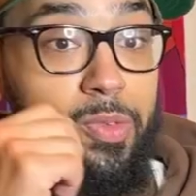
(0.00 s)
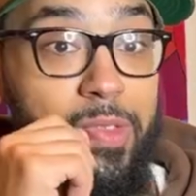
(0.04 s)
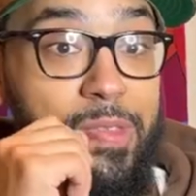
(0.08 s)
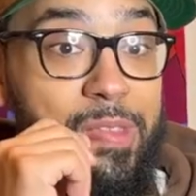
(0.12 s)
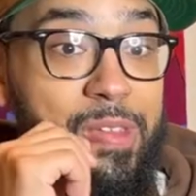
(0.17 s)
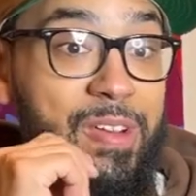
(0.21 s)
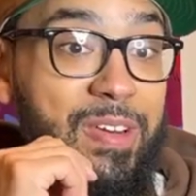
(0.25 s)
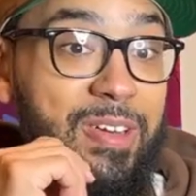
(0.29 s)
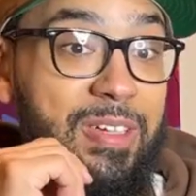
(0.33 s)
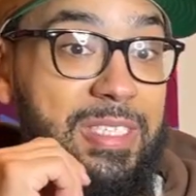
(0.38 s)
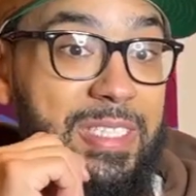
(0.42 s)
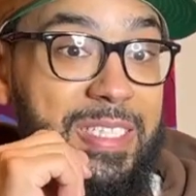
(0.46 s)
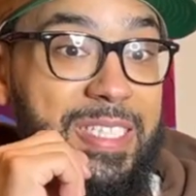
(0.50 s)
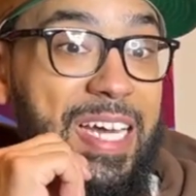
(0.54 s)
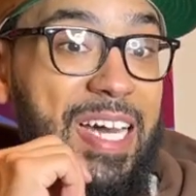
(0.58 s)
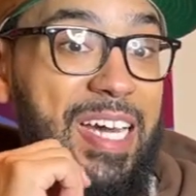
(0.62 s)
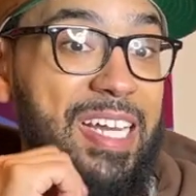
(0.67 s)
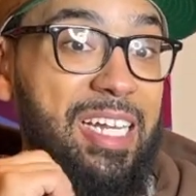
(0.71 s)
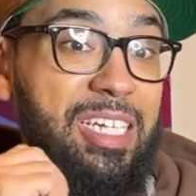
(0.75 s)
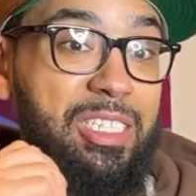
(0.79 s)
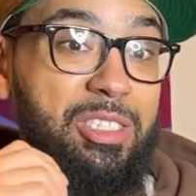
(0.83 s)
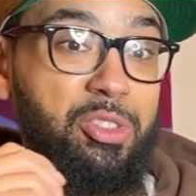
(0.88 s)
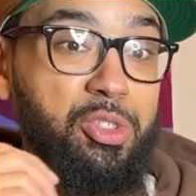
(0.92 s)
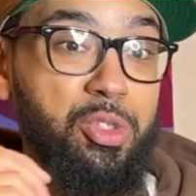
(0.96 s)
There's
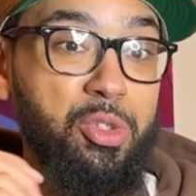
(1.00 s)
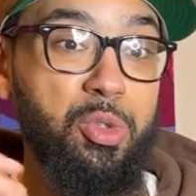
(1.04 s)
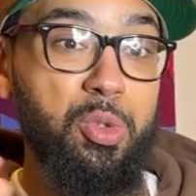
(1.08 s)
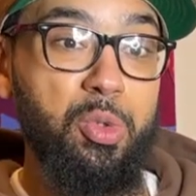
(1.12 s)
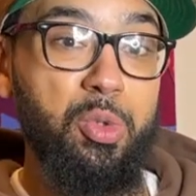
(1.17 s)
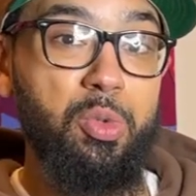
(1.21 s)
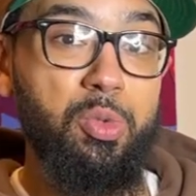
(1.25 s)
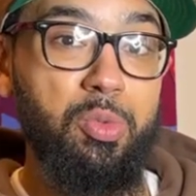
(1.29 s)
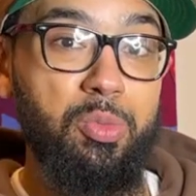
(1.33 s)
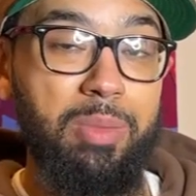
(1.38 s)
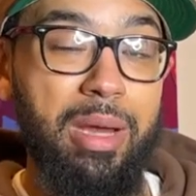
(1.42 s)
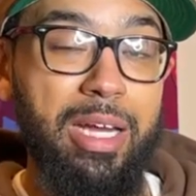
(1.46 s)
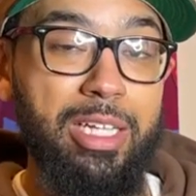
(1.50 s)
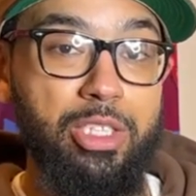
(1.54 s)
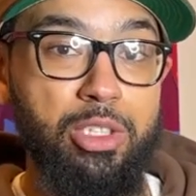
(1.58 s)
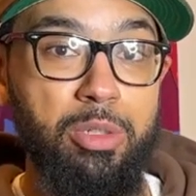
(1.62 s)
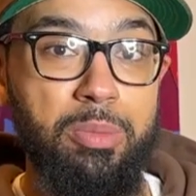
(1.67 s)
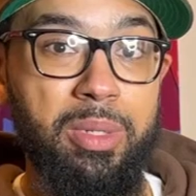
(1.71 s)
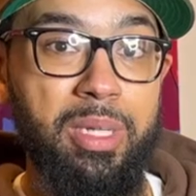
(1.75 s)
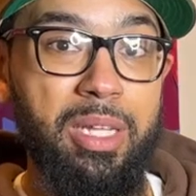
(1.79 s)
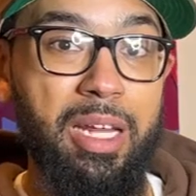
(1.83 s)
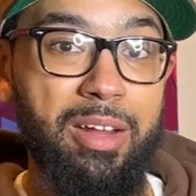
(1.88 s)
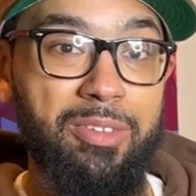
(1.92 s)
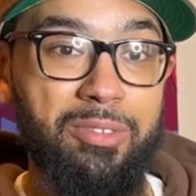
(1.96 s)
not a true
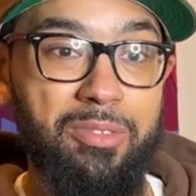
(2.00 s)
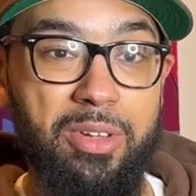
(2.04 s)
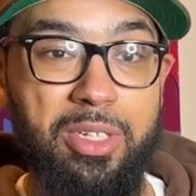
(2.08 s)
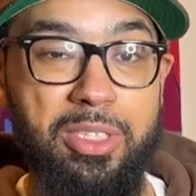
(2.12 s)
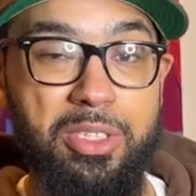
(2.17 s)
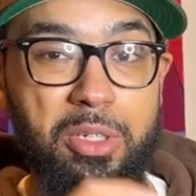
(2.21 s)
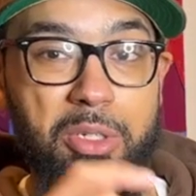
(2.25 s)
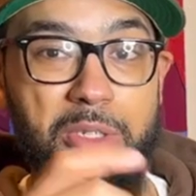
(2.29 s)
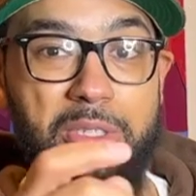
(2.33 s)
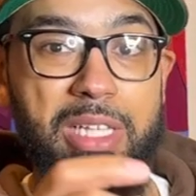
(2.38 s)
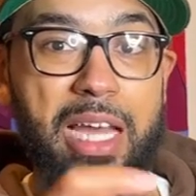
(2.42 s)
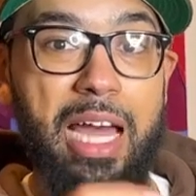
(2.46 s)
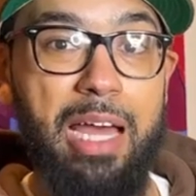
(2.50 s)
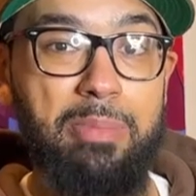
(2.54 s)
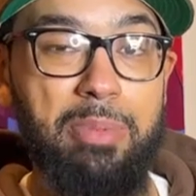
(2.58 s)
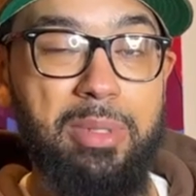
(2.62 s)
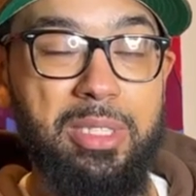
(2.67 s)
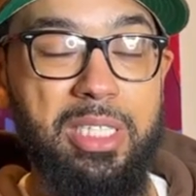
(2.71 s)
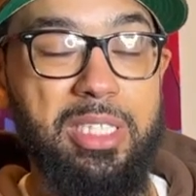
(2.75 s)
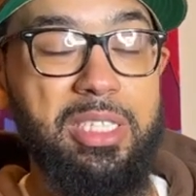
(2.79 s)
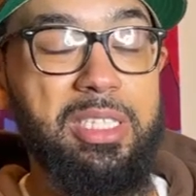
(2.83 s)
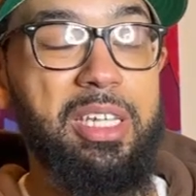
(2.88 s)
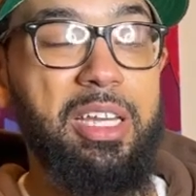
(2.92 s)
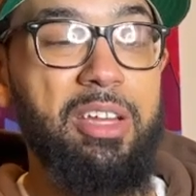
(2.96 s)
measurement. I've researched the
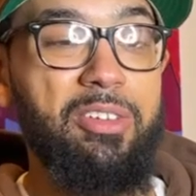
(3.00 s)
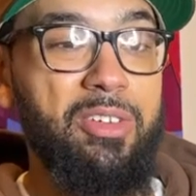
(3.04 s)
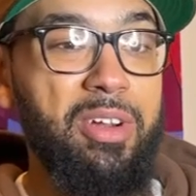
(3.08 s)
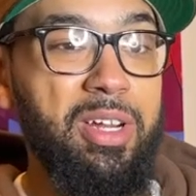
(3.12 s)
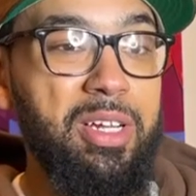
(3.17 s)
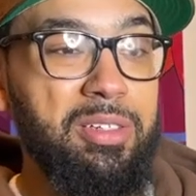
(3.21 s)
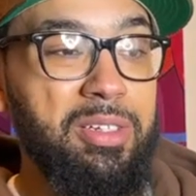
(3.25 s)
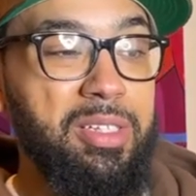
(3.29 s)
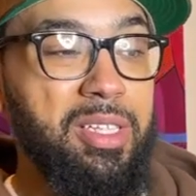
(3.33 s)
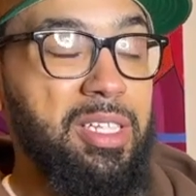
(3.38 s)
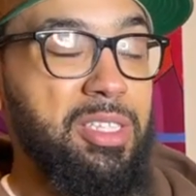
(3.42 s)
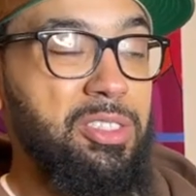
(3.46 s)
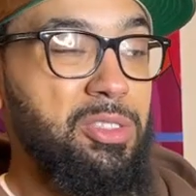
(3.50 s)
IP68 rating.